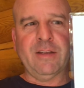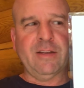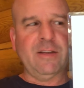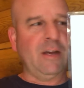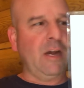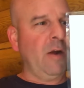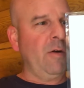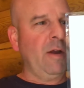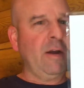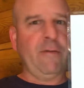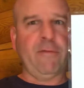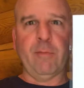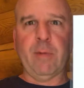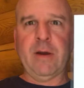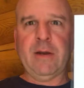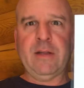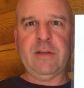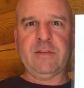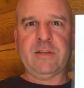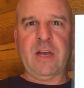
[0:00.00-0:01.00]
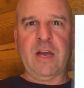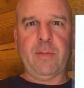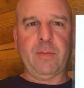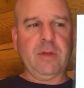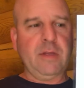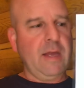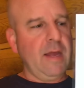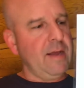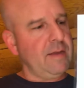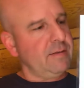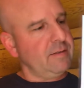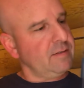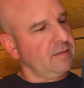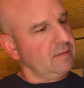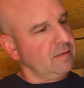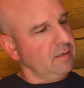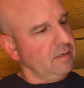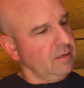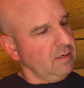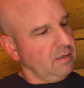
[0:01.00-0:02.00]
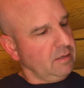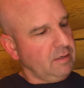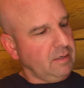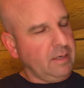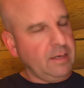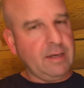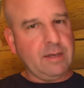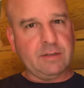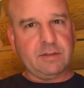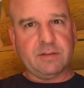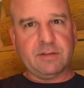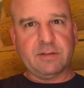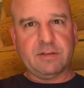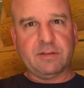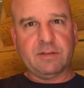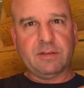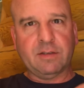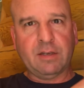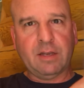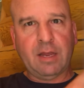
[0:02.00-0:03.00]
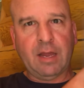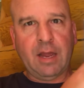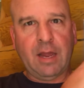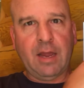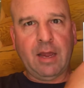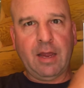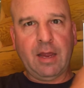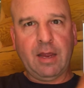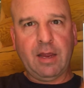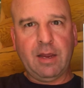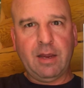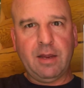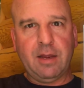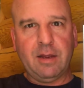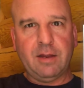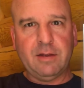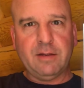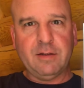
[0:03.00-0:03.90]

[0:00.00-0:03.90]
All right, everybody, it's time to guess. It's a